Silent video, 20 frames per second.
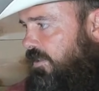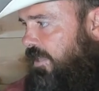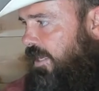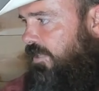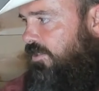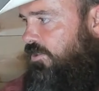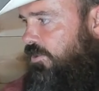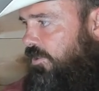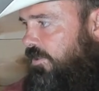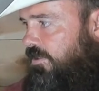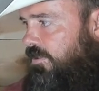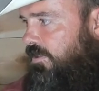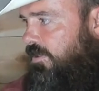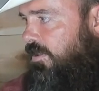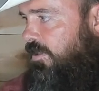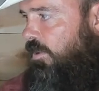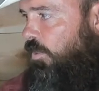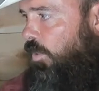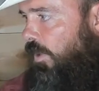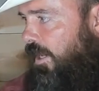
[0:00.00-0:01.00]
That's just
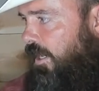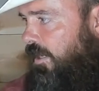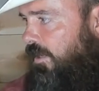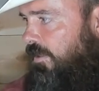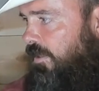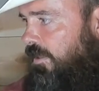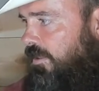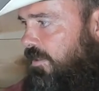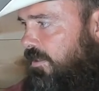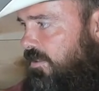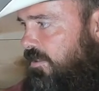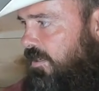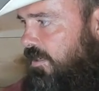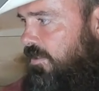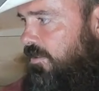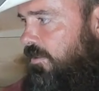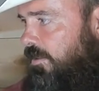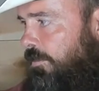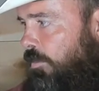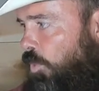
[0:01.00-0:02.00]
the way that the
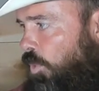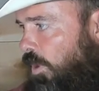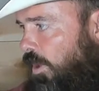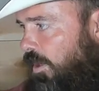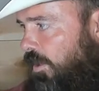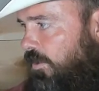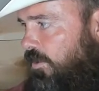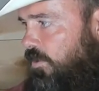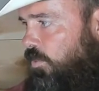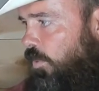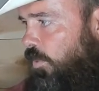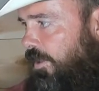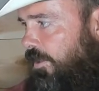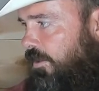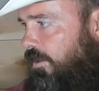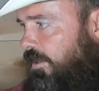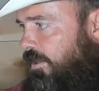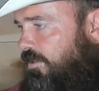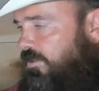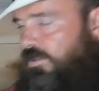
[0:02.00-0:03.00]
system works,
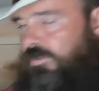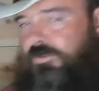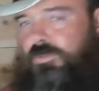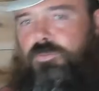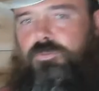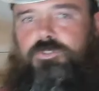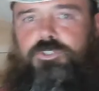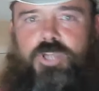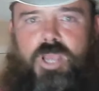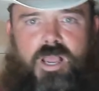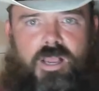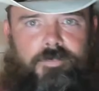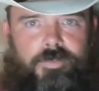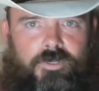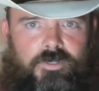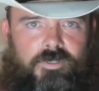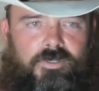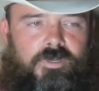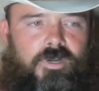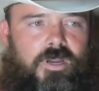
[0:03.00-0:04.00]
whether it's through
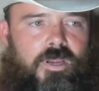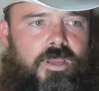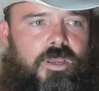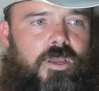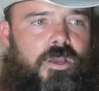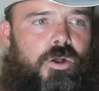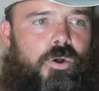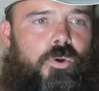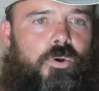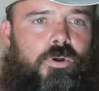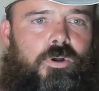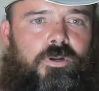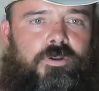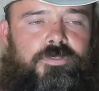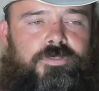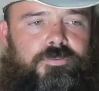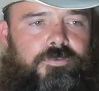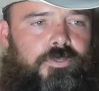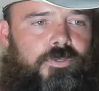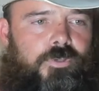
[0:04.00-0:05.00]
Jobber or
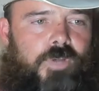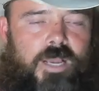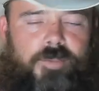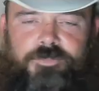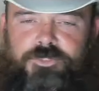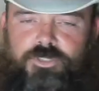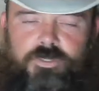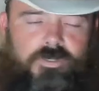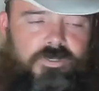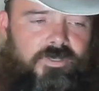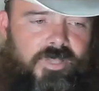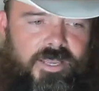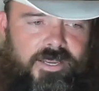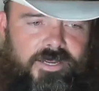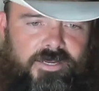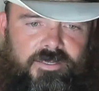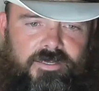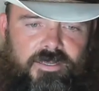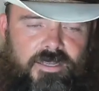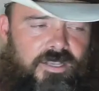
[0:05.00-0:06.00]
through, I'm sure
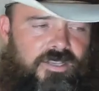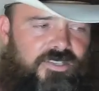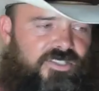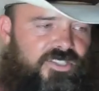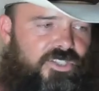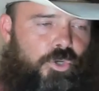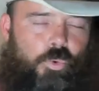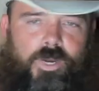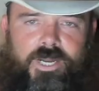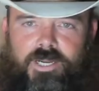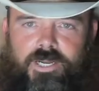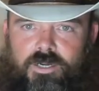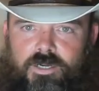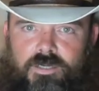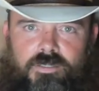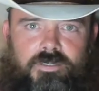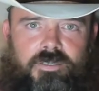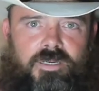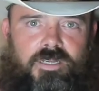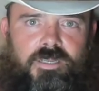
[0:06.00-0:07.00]
like
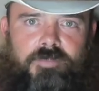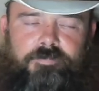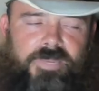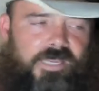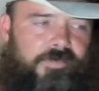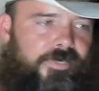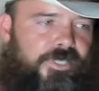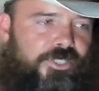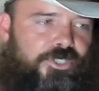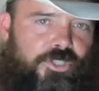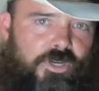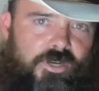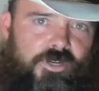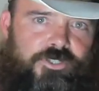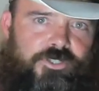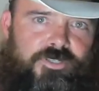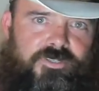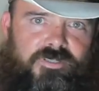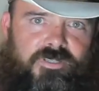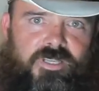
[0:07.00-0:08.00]
Square maybe
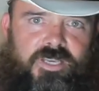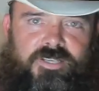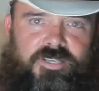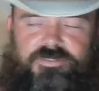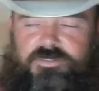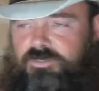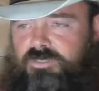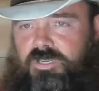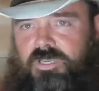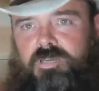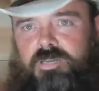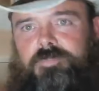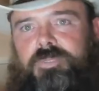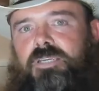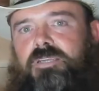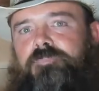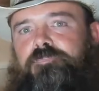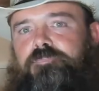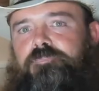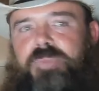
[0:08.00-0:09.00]
charges less. There's going to
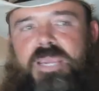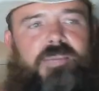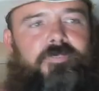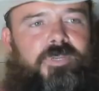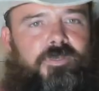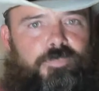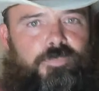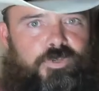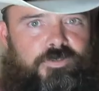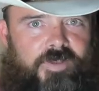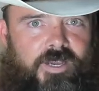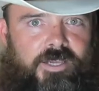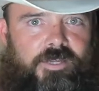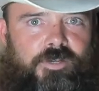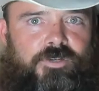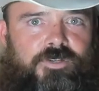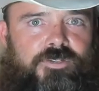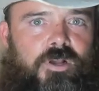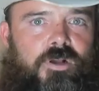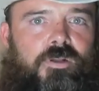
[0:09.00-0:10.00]
be payment
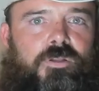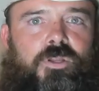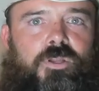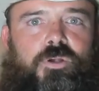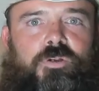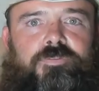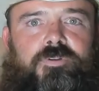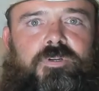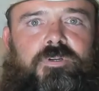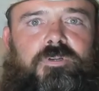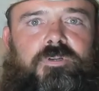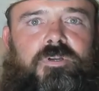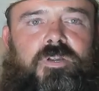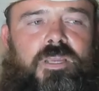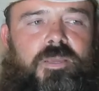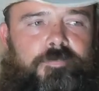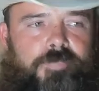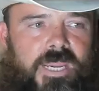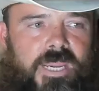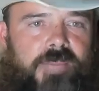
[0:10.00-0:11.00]
providers all over,
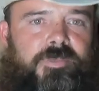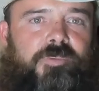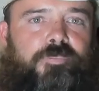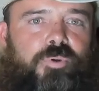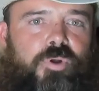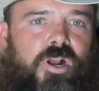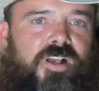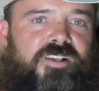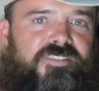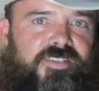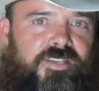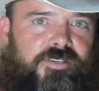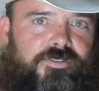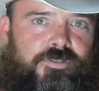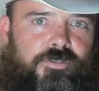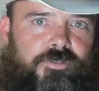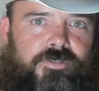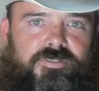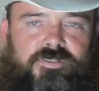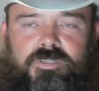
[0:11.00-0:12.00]
payment
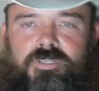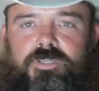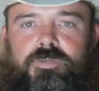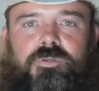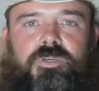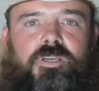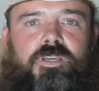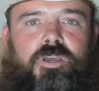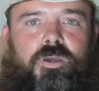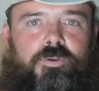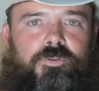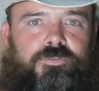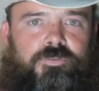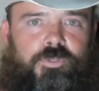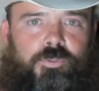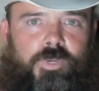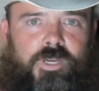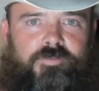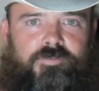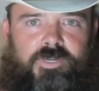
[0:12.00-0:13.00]
processors that you can go
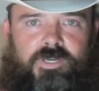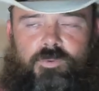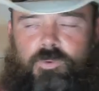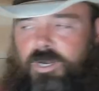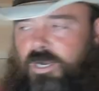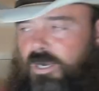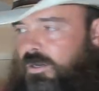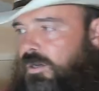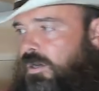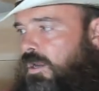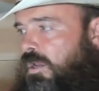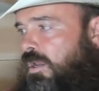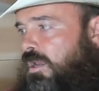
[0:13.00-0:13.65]
through everywhere.